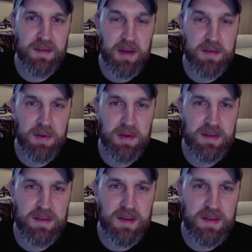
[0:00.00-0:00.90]

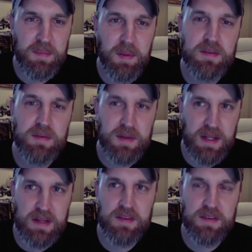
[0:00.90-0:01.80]
possibilities, and especially with
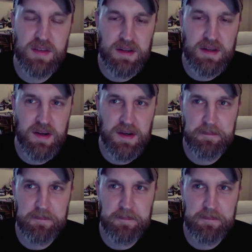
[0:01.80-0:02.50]
the industry.